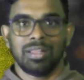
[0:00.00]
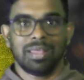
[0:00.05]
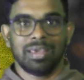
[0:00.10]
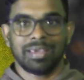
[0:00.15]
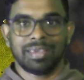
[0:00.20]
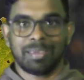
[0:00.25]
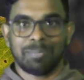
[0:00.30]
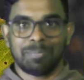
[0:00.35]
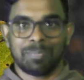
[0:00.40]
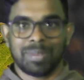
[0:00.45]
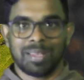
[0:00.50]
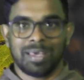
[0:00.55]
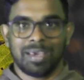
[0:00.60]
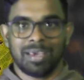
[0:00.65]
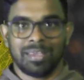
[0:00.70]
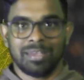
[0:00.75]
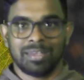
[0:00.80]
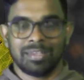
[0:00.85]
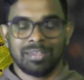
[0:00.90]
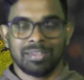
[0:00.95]
Like a
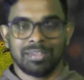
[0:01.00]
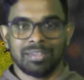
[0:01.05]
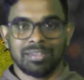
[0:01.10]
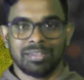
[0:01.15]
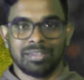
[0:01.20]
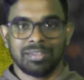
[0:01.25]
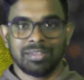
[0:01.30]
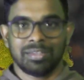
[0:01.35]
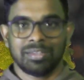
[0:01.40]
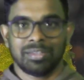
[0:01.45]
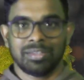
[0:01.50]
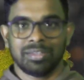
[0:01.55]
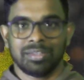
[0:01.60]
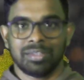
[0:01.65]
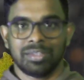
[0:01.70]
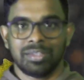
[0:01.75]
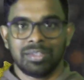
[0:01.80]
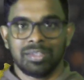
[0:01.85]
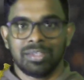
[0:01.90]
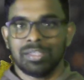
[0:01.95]
plant,
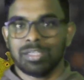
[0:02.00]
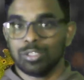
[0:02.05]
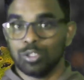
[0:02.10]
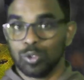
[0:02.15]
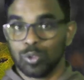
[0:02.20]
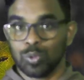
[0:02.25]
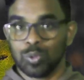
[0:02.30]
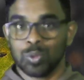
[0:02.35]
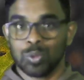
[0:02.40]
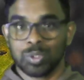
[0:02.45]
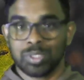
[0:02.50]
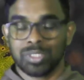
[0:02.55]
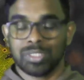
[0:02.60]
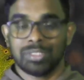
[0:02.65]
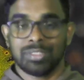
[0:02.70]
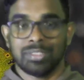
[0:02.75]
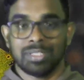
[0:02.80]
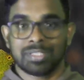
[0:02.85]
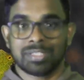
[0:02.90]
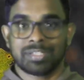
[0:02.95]
the root,
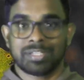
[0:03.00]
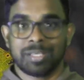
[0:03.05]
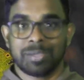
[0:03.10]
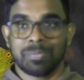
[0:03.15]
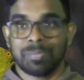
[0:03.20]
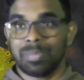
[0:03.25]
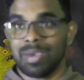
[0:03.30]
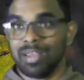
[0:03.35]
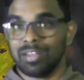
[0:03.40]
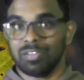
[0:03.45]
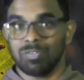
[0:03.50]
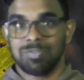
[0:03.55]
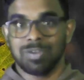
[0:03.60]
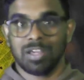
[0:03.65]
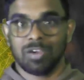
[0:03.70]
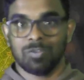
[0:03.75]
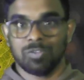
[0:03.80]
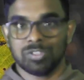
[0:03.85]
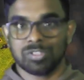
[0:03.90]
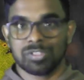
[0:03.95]
the stem, and the
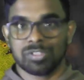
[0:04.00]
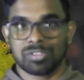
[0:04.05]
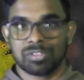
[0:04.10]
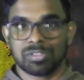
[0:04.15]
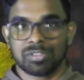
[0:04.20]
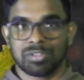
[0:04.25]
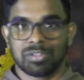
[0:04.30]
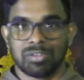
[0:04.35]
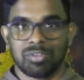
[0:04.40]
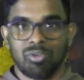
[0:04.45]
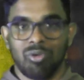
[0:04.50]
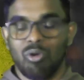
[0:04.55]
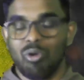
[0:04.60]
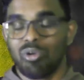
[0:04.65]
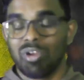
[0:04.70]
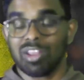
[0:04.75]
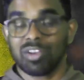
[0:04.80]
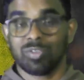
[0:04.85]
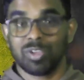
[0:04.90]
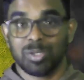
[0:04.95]
flowers
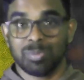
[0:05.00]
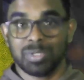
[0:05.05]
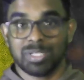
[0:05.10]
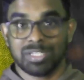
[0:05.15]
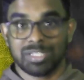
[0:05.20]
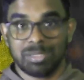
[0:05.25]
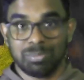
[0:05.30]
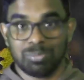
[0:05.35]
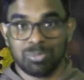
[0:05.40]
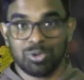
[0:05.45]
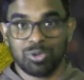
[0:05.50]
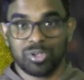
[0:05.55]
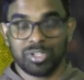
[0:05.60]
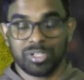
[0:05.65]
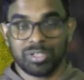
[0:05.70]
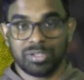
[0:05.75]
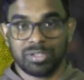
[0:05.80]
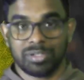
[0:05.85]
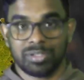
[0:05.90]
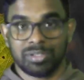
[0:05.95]
all are very much
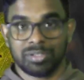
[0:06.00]
important.